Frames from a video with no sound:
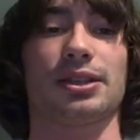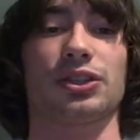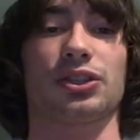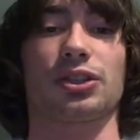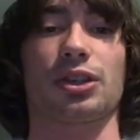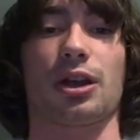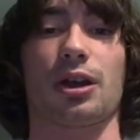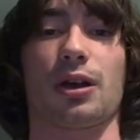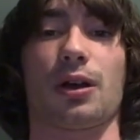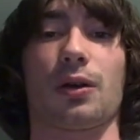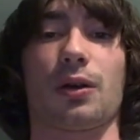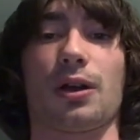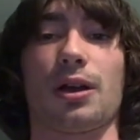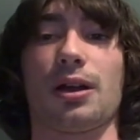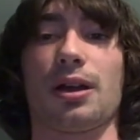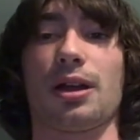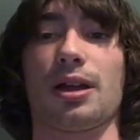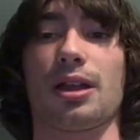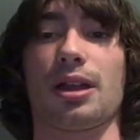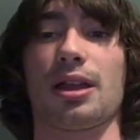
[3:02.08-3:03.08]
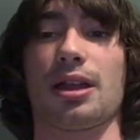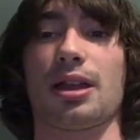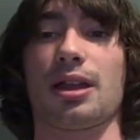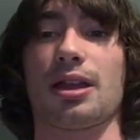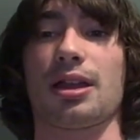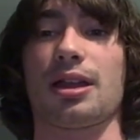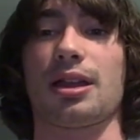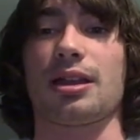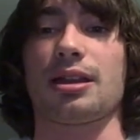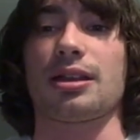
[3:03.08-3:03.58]
So
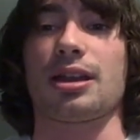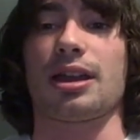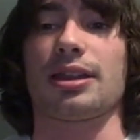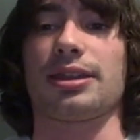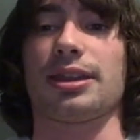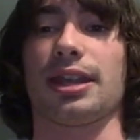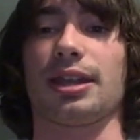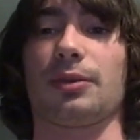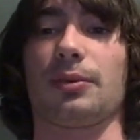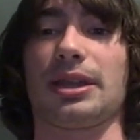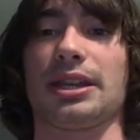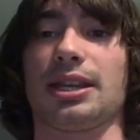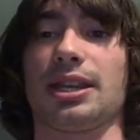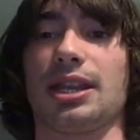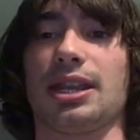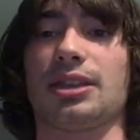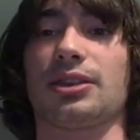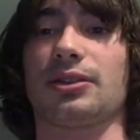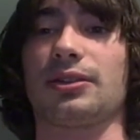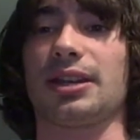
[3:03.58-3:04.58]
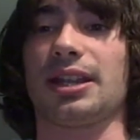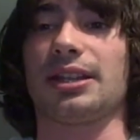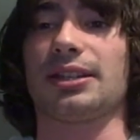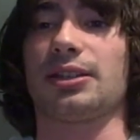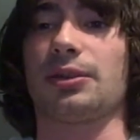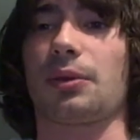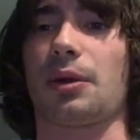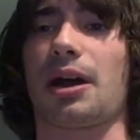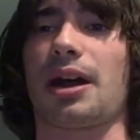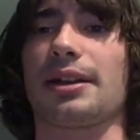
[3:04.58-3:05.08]
I think we either need
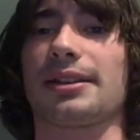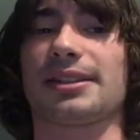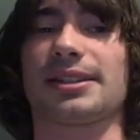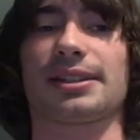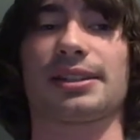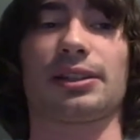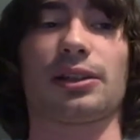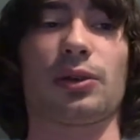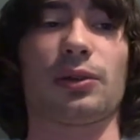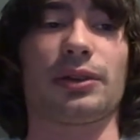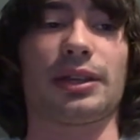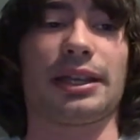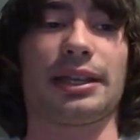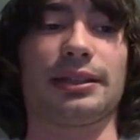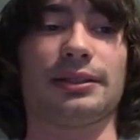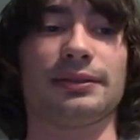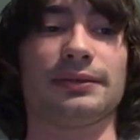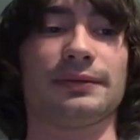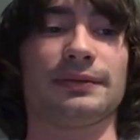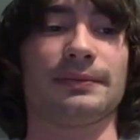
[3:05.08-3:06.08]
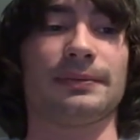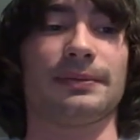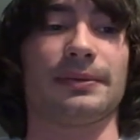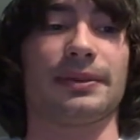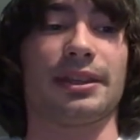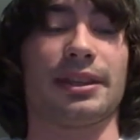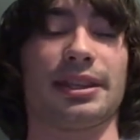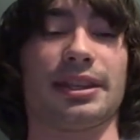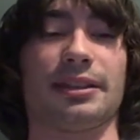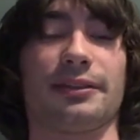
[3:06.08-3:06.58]
to slowly
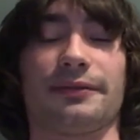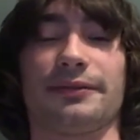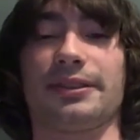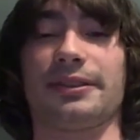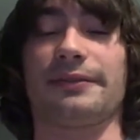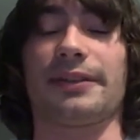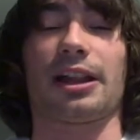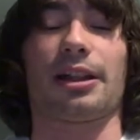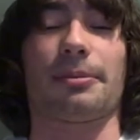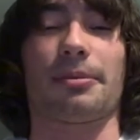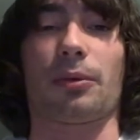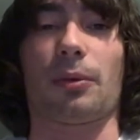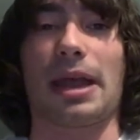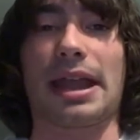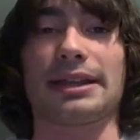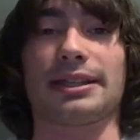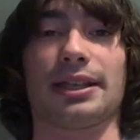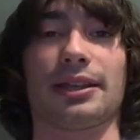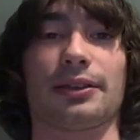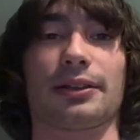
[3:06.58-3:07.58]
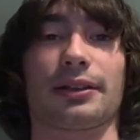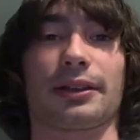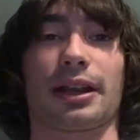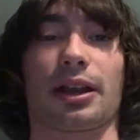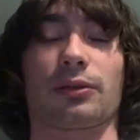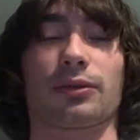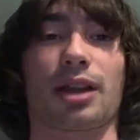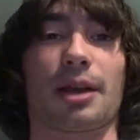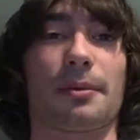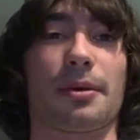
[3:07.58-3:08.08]
develop a way to either
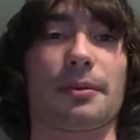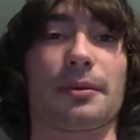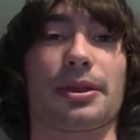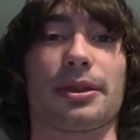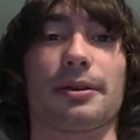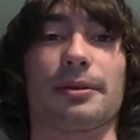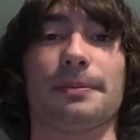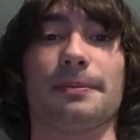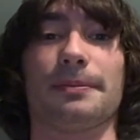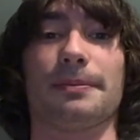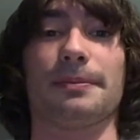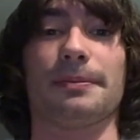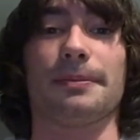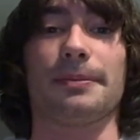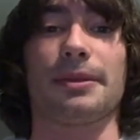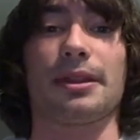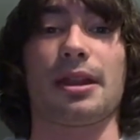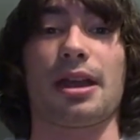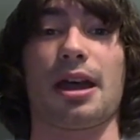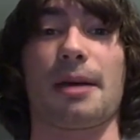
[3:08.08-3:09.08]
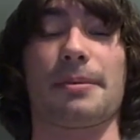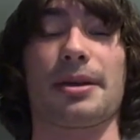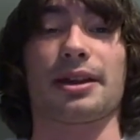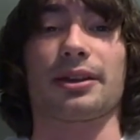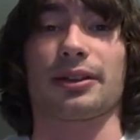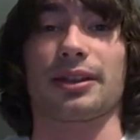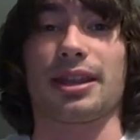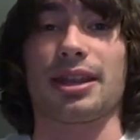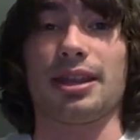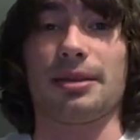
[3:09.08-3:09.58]
come up with a
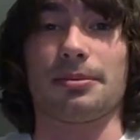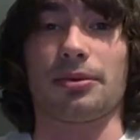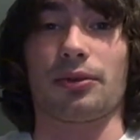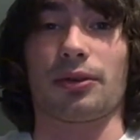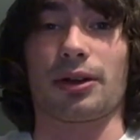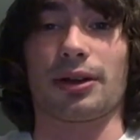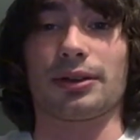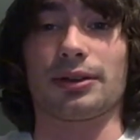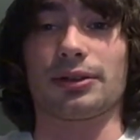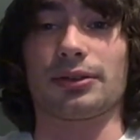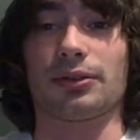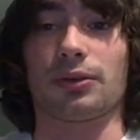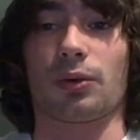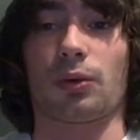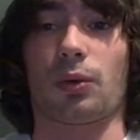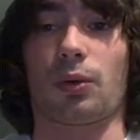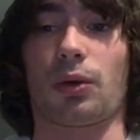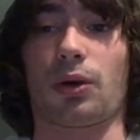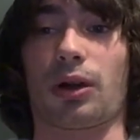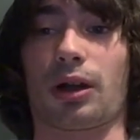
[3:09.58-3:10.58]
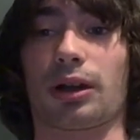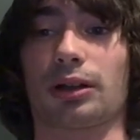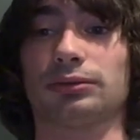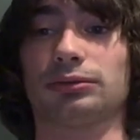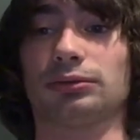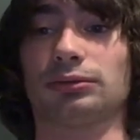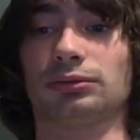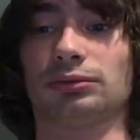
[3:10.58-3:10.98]
better keyboard, or